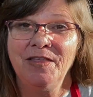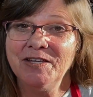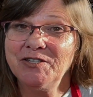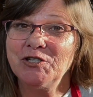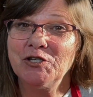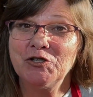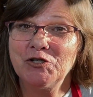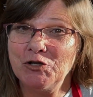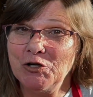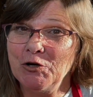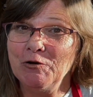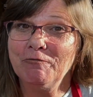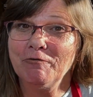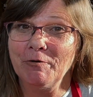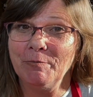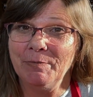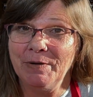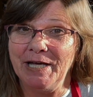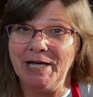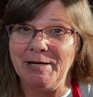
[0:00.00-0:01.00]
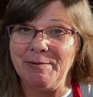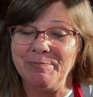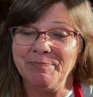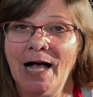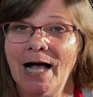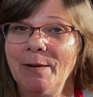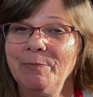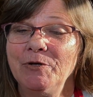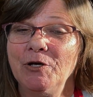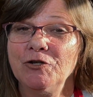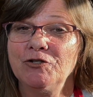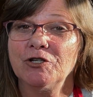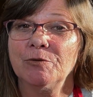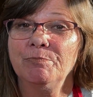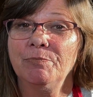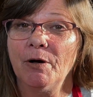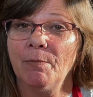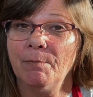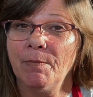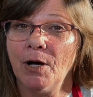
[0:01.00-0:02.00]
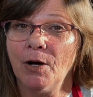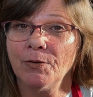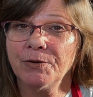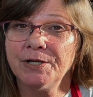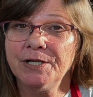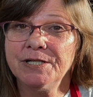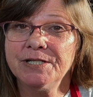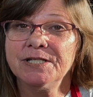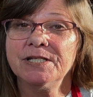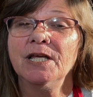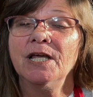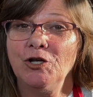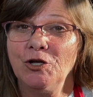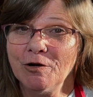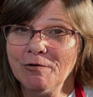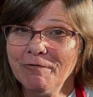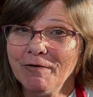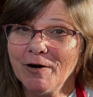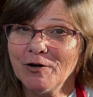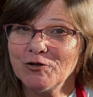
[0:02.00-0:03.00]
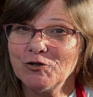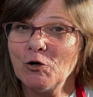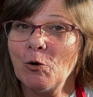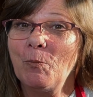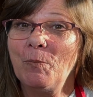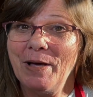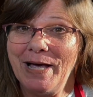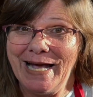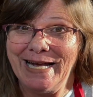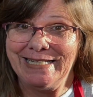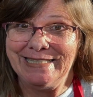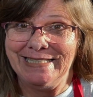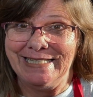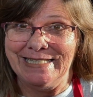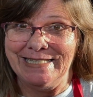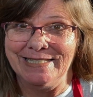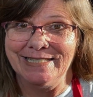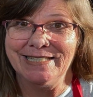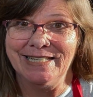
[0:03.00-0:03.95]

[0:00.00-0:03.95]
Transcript: This is new for me. I'm using Pomona's Universal Pectin